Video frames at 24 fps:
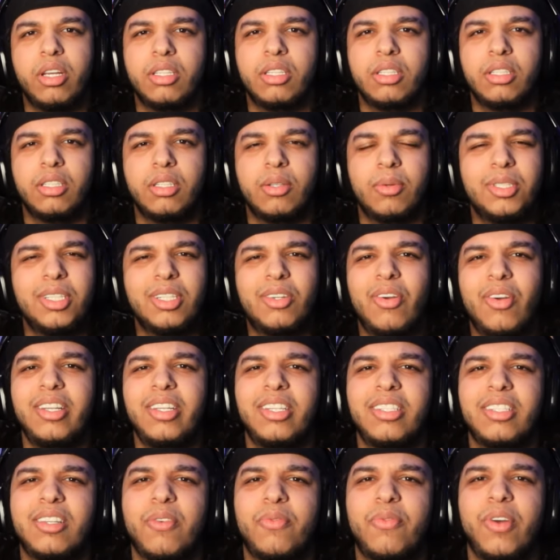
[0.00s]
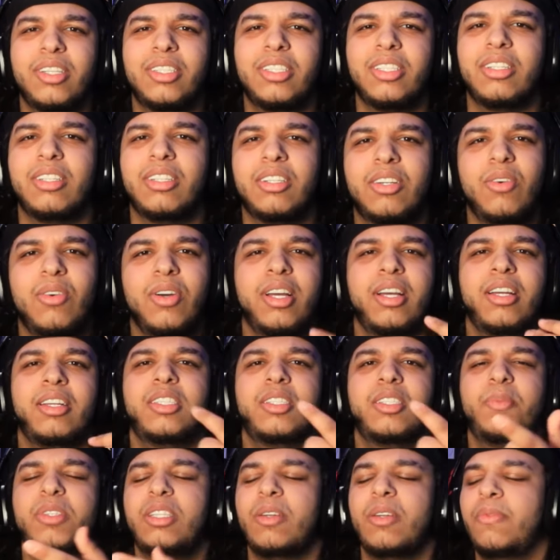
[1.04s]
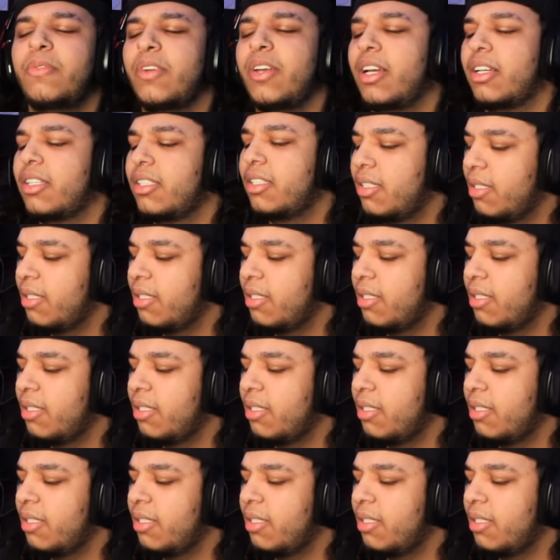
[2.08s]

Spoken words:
what's your craziest confession? Go ahead, spit some facts.